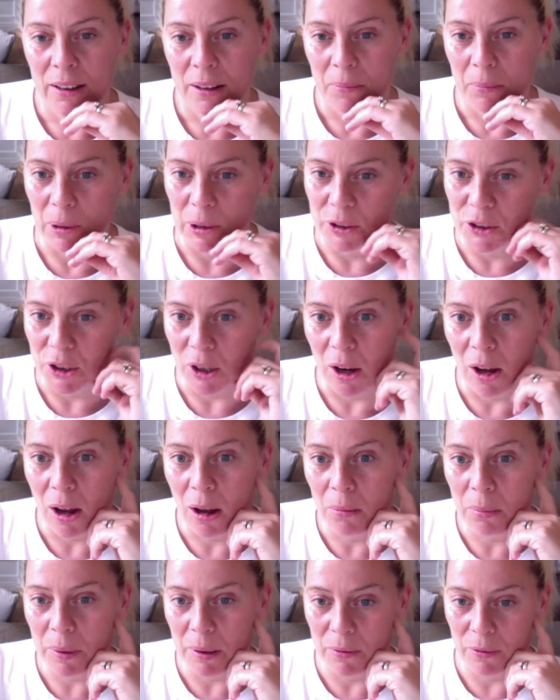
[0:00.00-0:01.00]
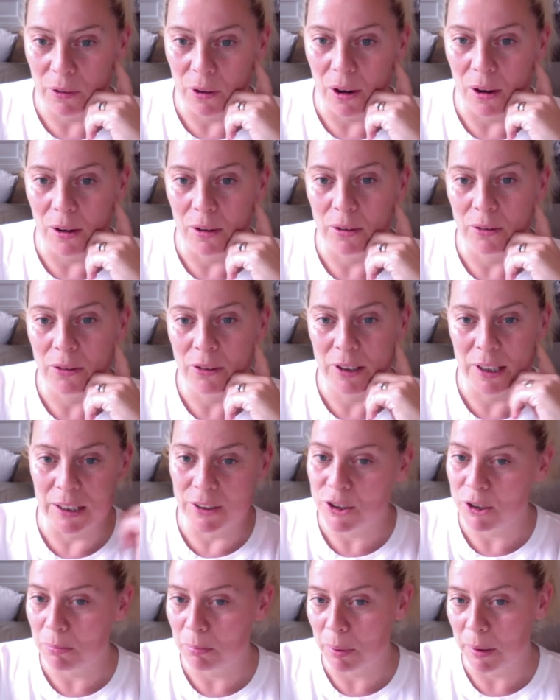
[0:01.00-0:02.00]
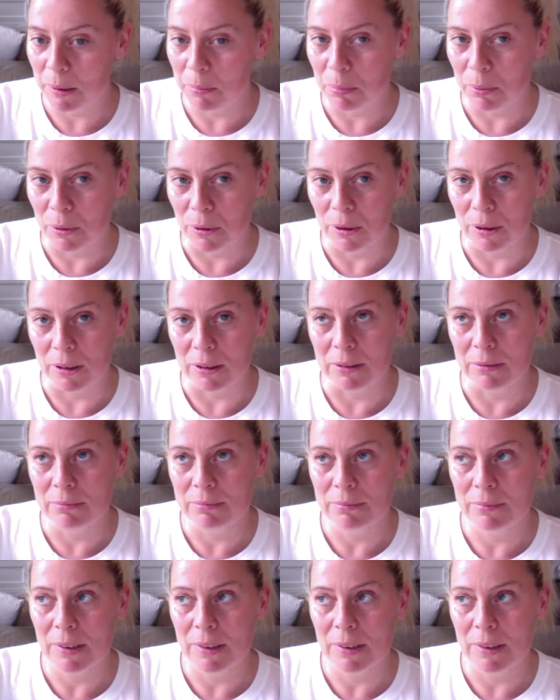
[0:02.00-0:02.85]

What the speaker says: My job involves teaching people,